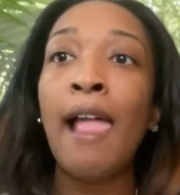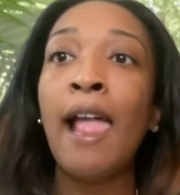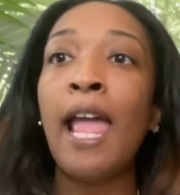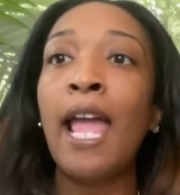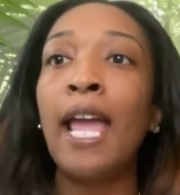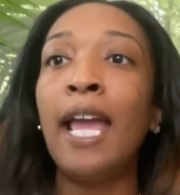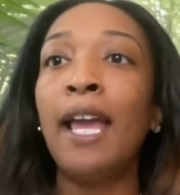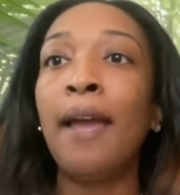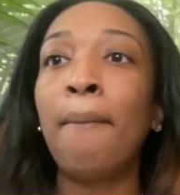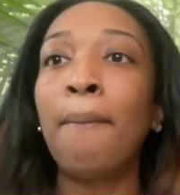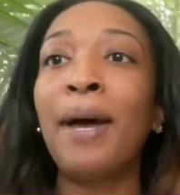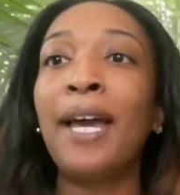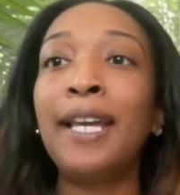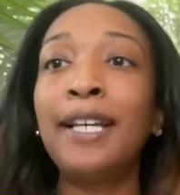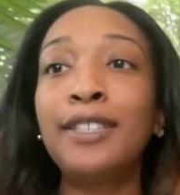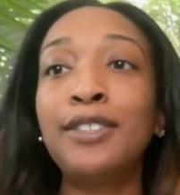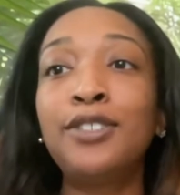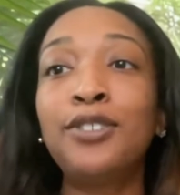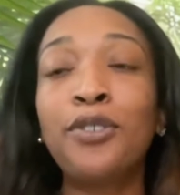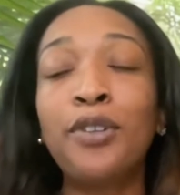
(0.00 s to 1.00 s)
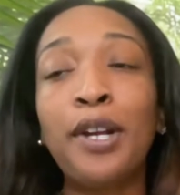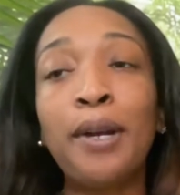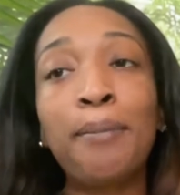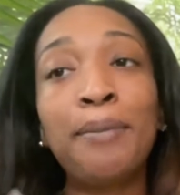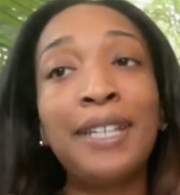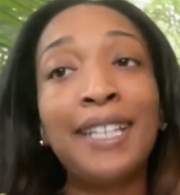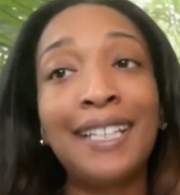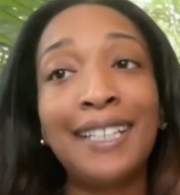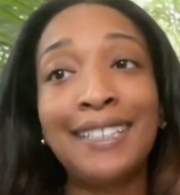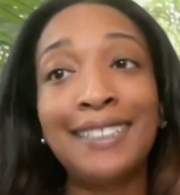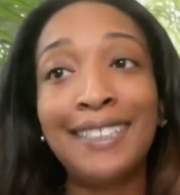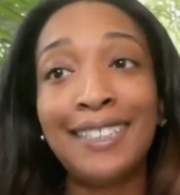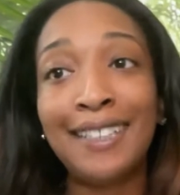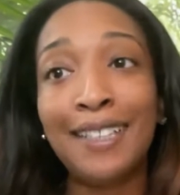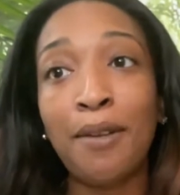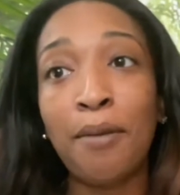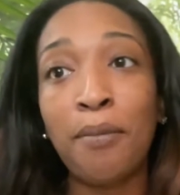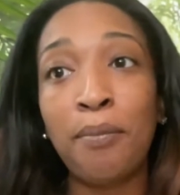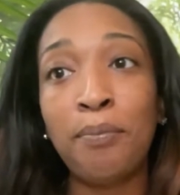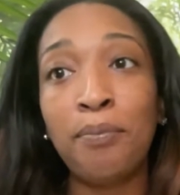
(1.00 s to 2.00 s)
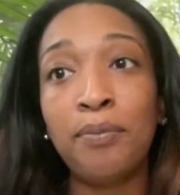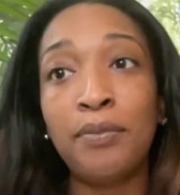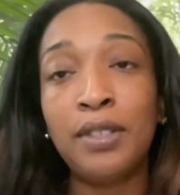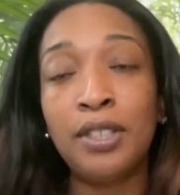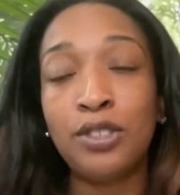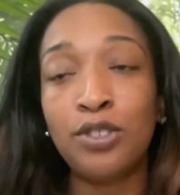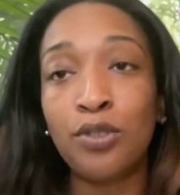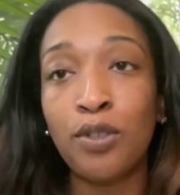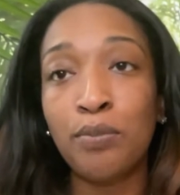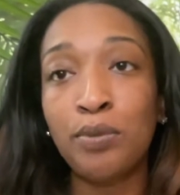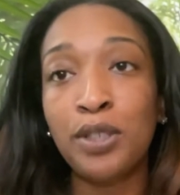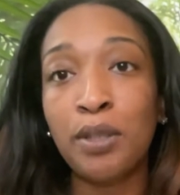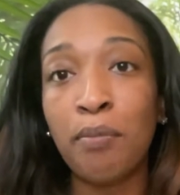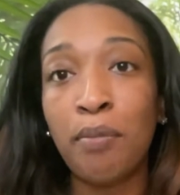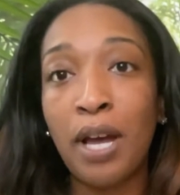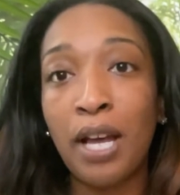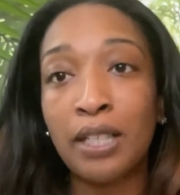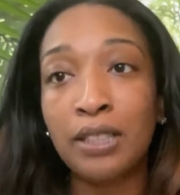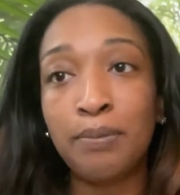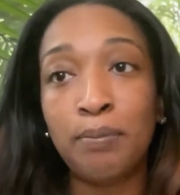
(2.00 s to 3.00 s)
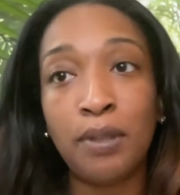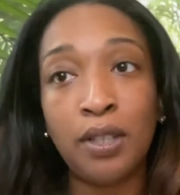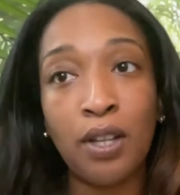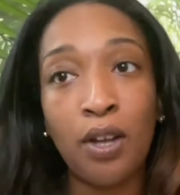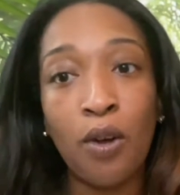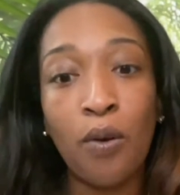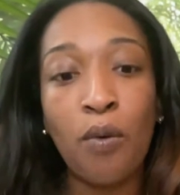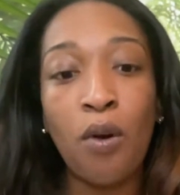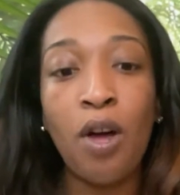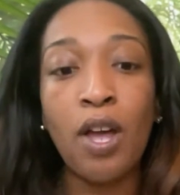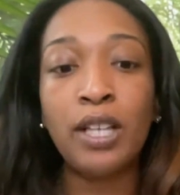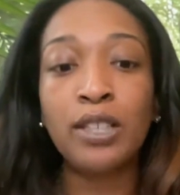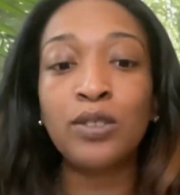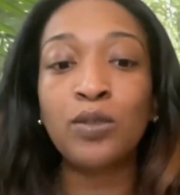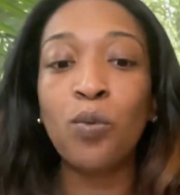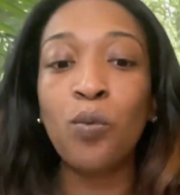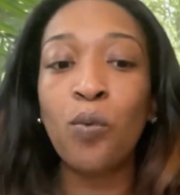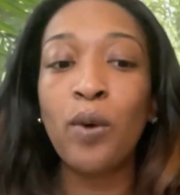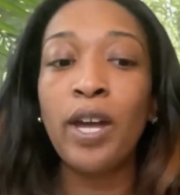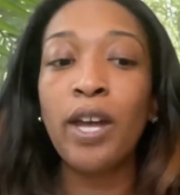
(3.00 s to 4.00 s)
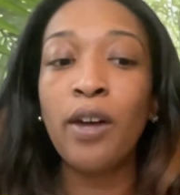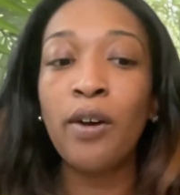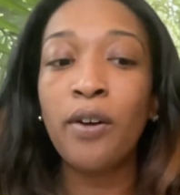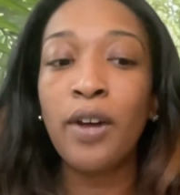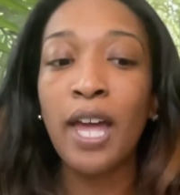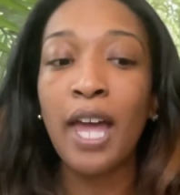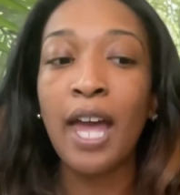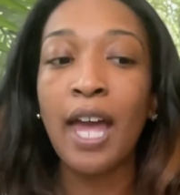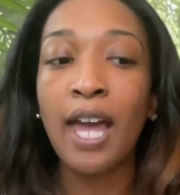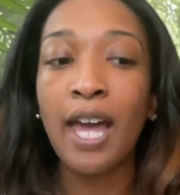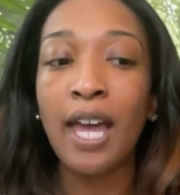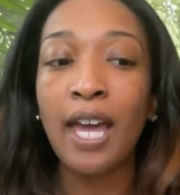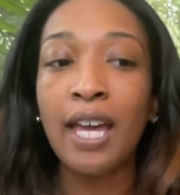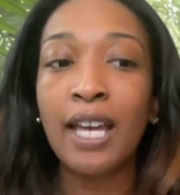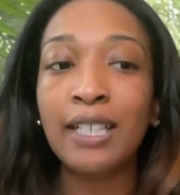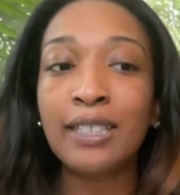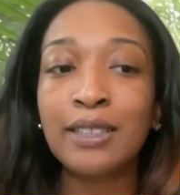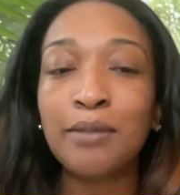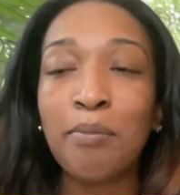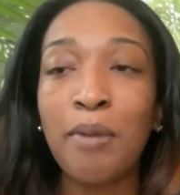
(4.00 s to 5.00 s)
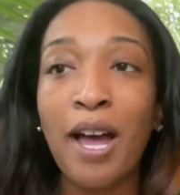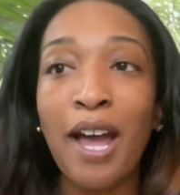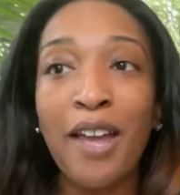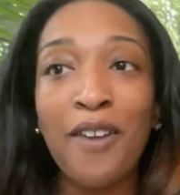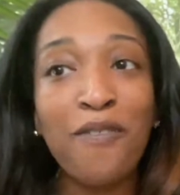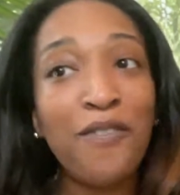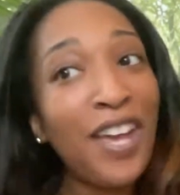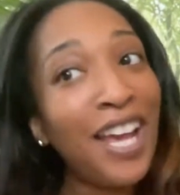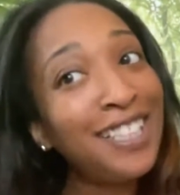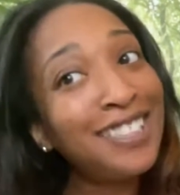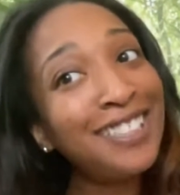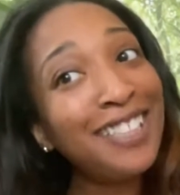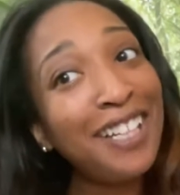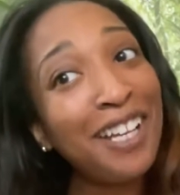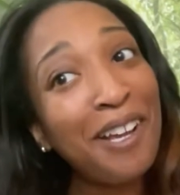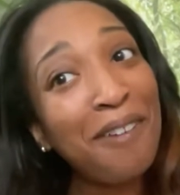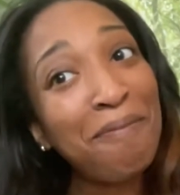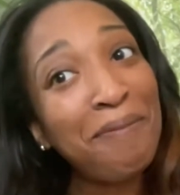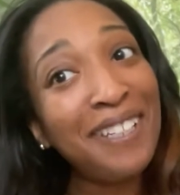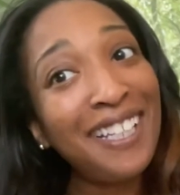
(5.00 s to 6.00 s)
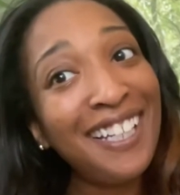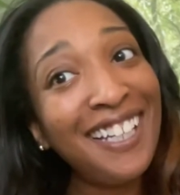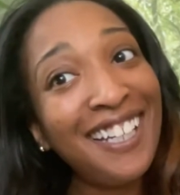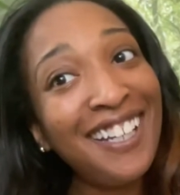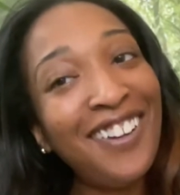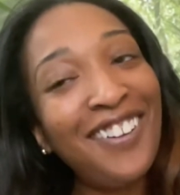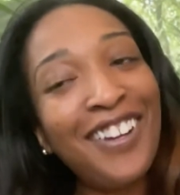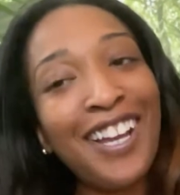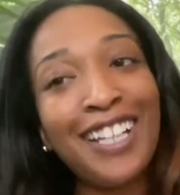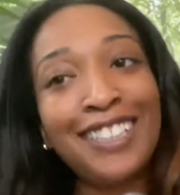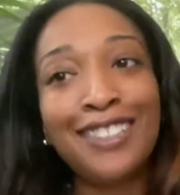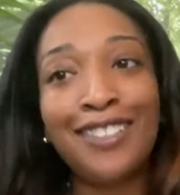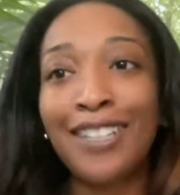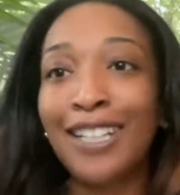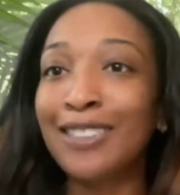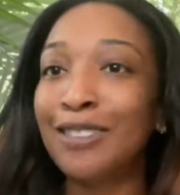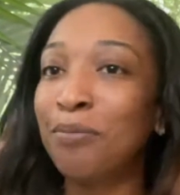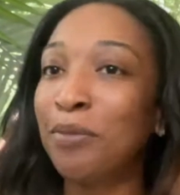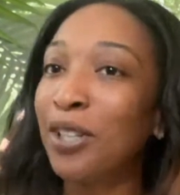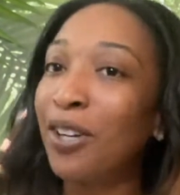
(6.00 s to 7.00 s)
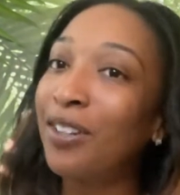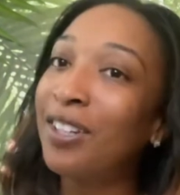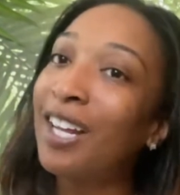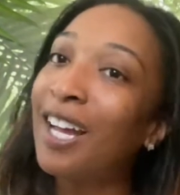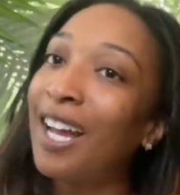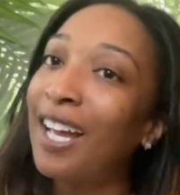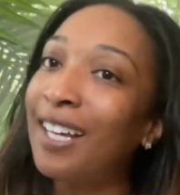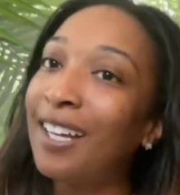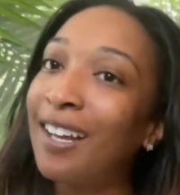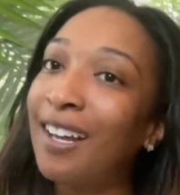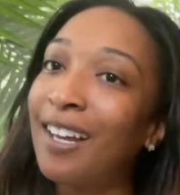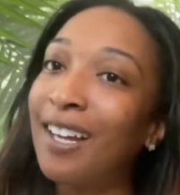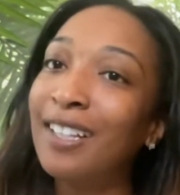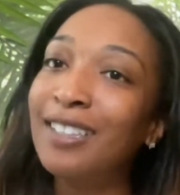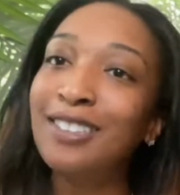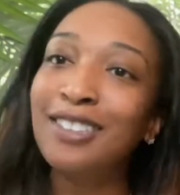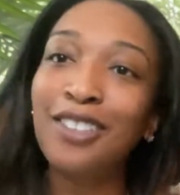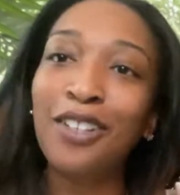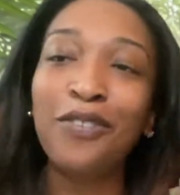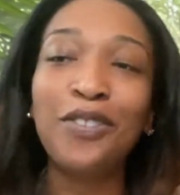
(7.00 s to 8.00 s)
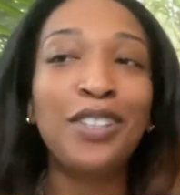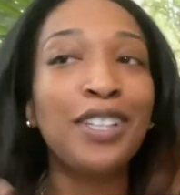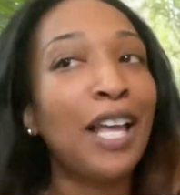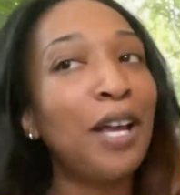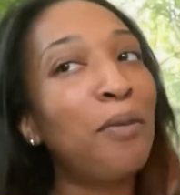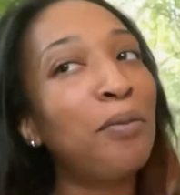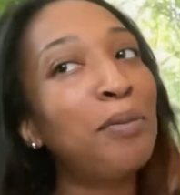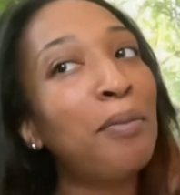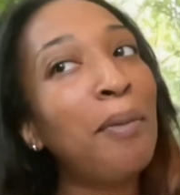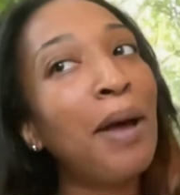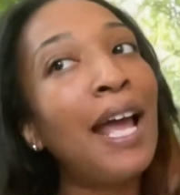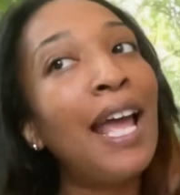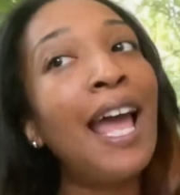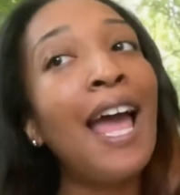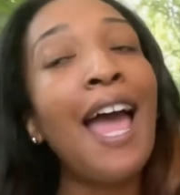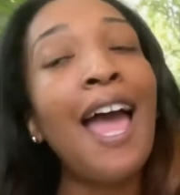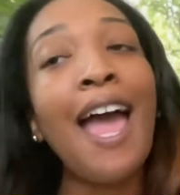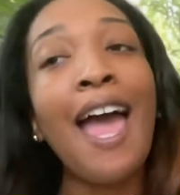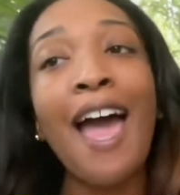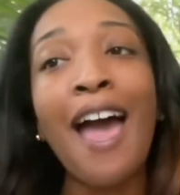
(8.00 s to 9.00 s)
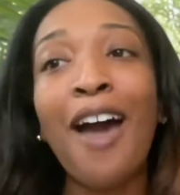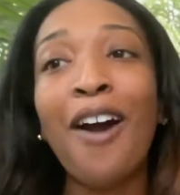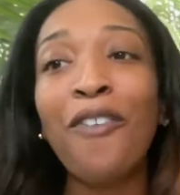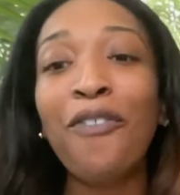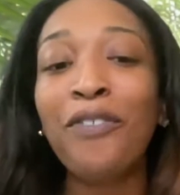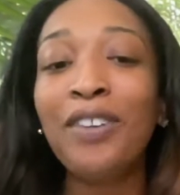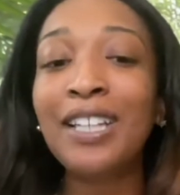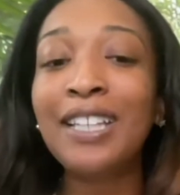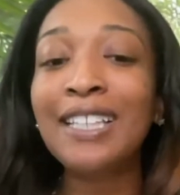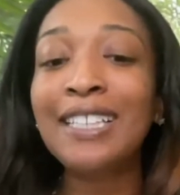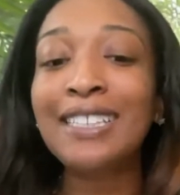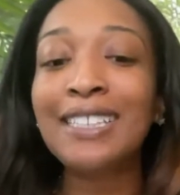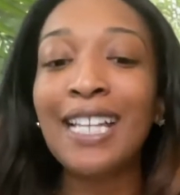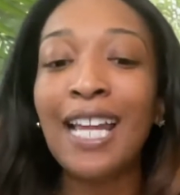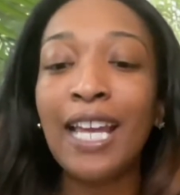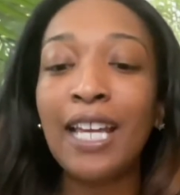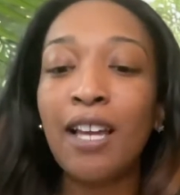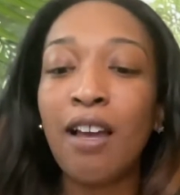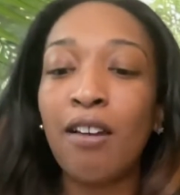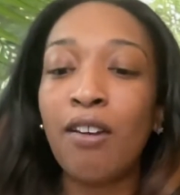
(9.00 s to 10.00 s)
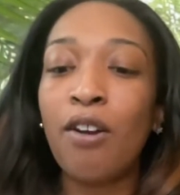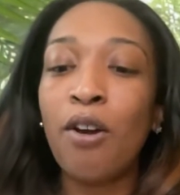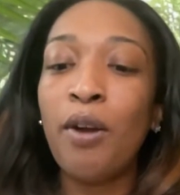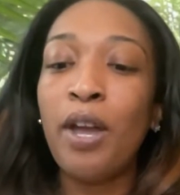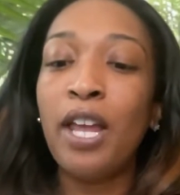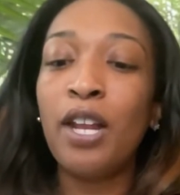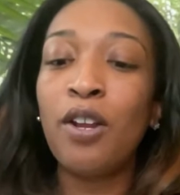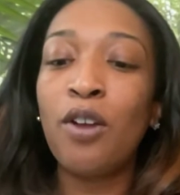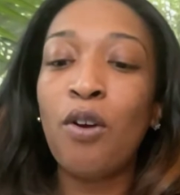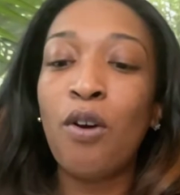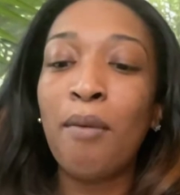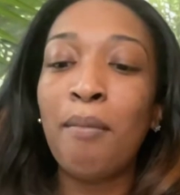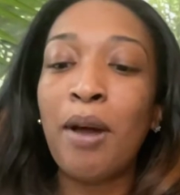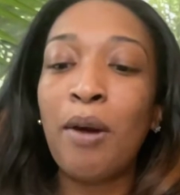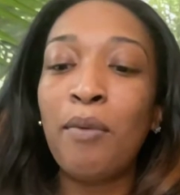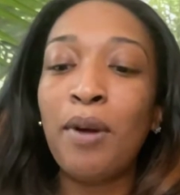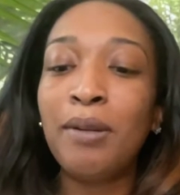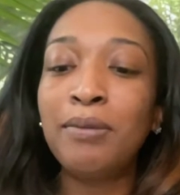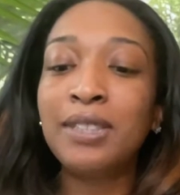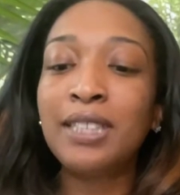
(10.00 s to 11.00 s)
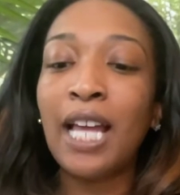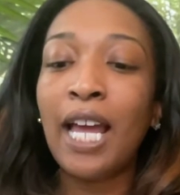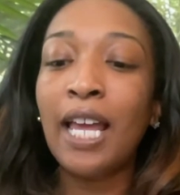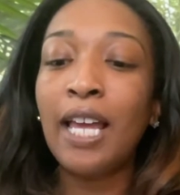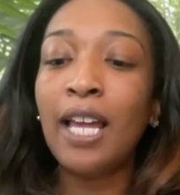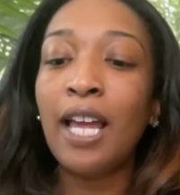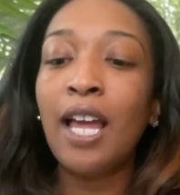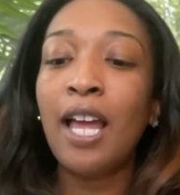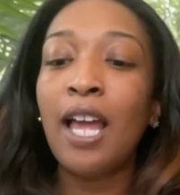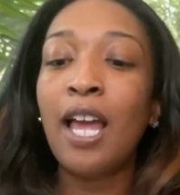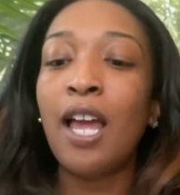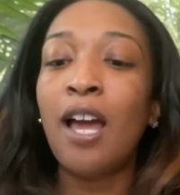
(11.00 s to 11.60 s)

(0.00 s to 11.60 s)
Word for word: And my Instagram link is in the description box below, as well as my fashion company. Okay, so that's me on the icon. So if you like what my outfit looks like, go ahead and go on my website.